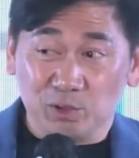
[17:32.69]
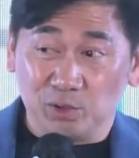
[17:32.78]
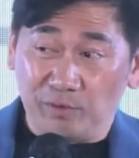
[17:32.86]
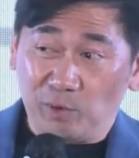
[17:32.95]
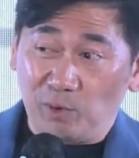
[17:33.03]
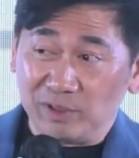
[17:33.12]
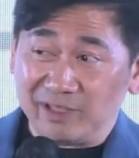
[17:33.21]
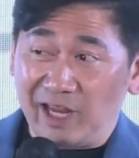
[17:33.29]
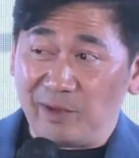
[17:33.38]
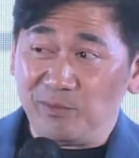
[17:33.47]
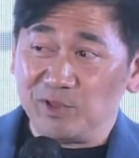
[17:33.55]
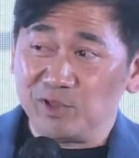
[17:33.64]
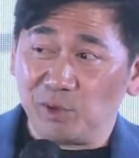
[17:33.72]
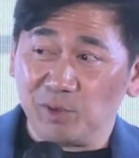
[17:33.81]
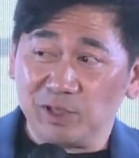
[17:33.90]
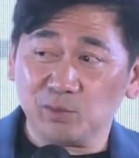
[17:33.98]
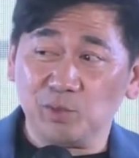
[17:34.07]
So of course, the end
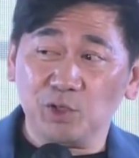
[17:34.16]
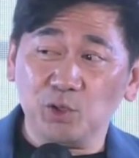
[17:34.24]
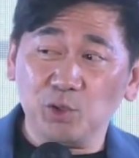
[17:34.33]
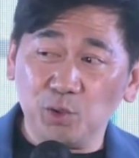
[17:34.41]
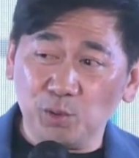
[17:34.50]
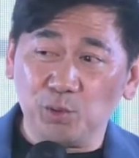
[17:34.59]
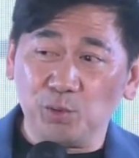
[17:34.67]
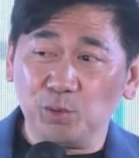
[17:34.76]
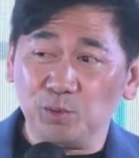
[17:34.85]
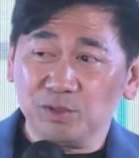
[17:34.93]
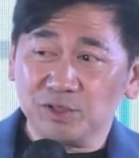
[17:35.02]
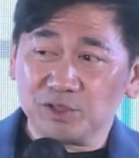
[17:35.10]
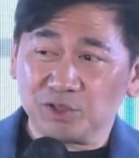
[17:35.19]
result is when you